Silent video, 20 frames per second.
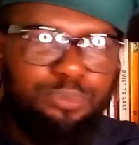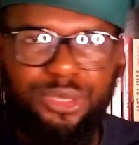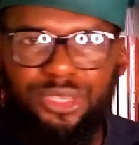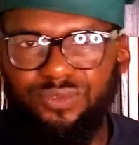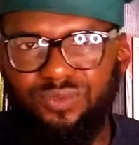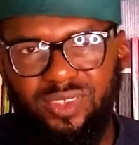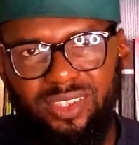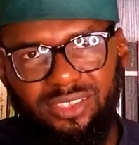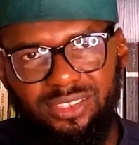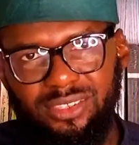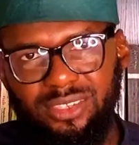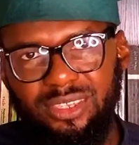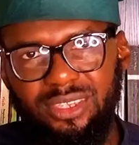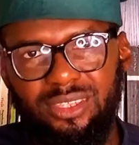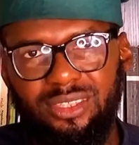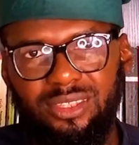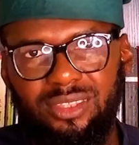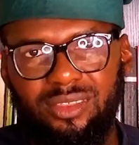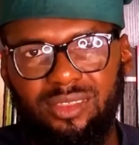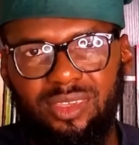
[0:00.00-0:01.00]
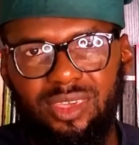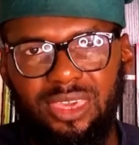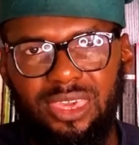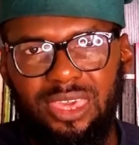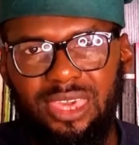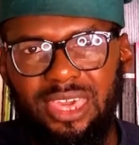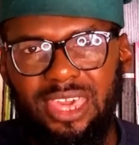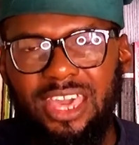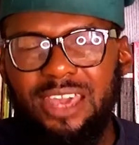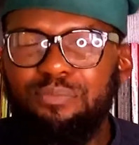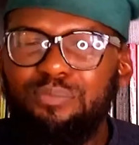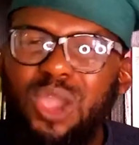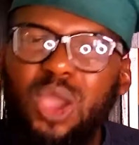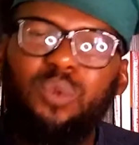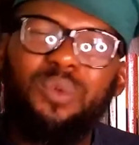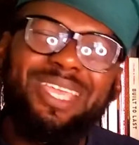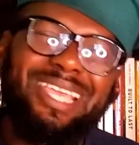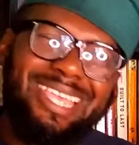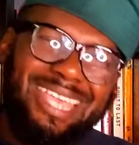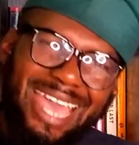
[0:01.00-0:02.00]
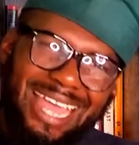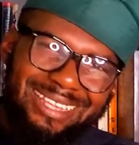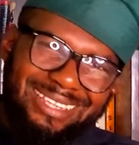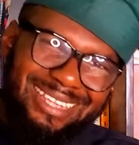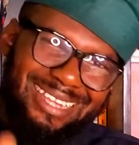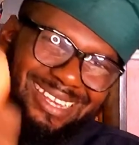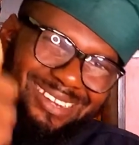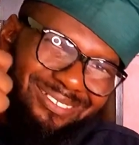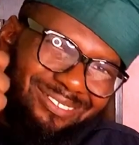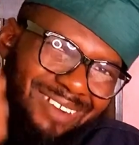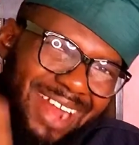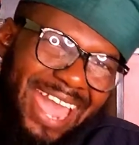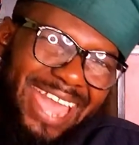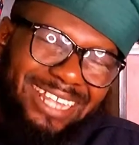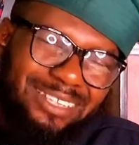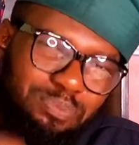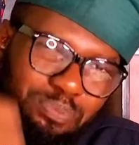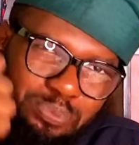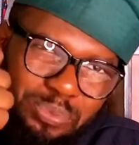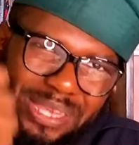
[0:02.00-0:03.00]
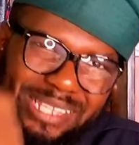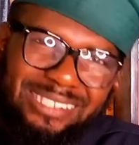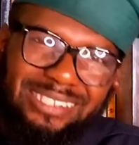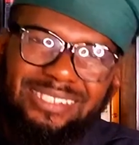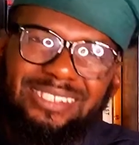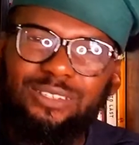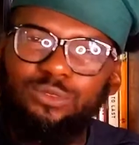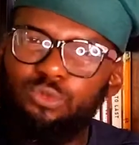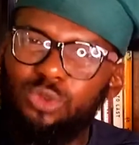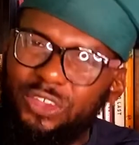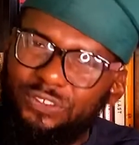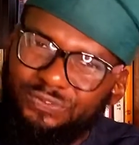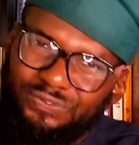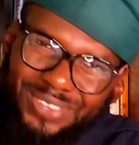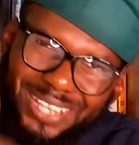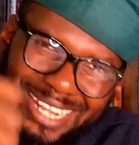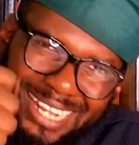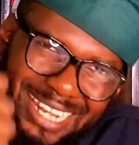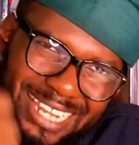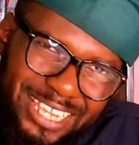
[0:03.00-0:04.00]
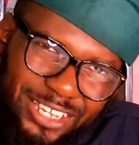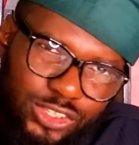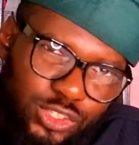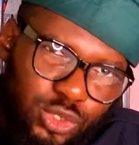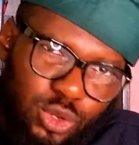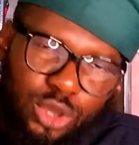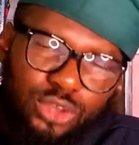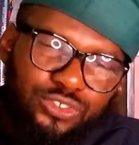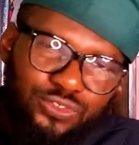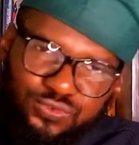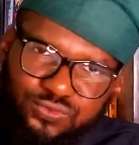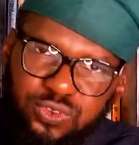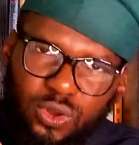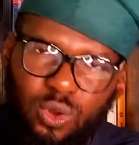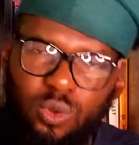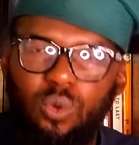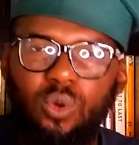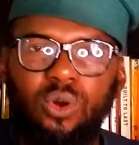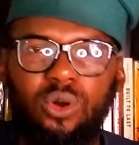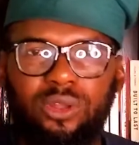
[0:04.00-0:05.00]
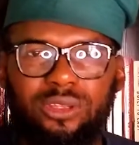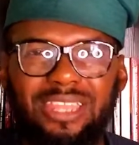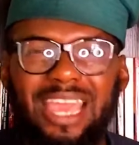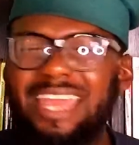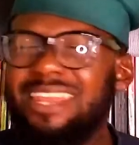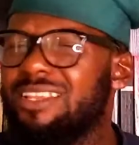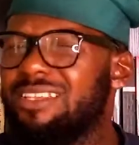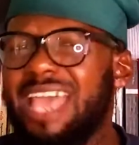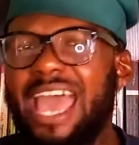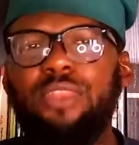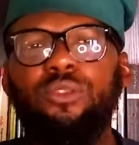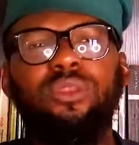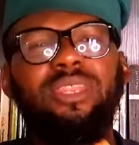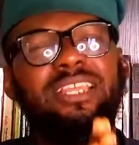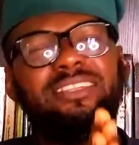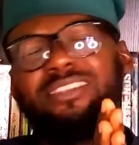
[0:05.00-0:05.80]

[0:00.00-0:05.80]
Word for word: PVC. May we get the right person we feel lead us forward. I I